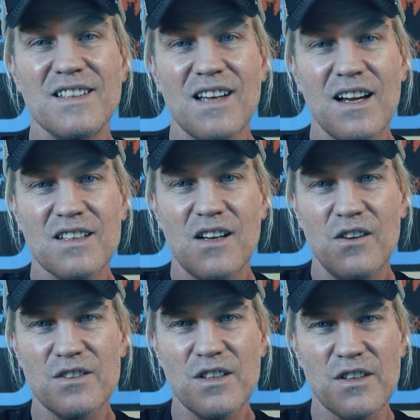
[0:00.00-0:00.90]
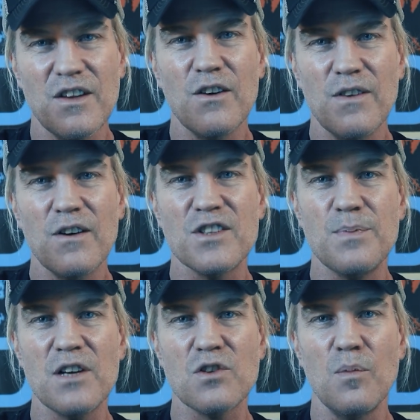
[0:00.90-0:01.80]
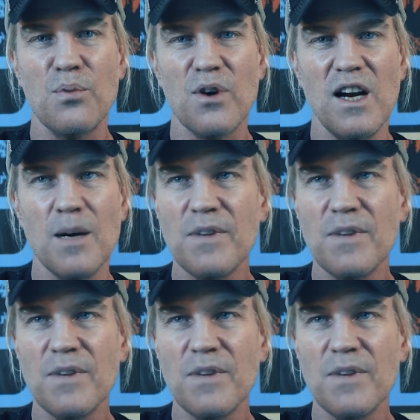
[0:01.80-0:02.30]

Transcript: Scientologists, and they're a very special breed.